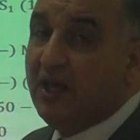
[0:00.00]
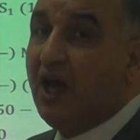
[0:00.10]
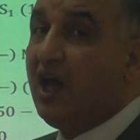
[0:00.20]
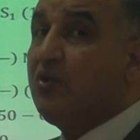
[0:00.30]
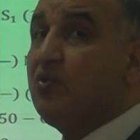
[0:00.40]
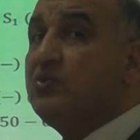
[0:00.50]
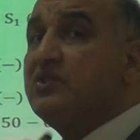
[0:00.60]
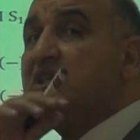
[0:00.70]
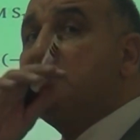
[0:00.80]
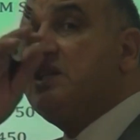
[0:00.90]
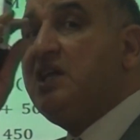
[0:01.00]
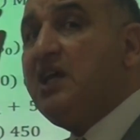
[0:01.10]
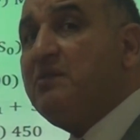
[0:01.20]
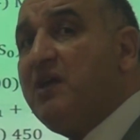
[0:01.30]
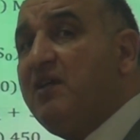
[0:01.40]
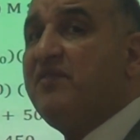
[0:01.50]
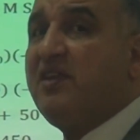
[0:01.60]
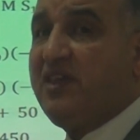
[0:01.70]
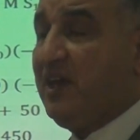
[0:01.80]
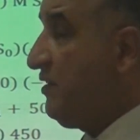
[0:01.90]
I use the same
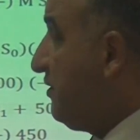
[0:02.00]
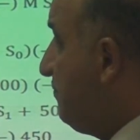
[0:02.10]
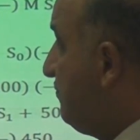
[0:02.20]
everything.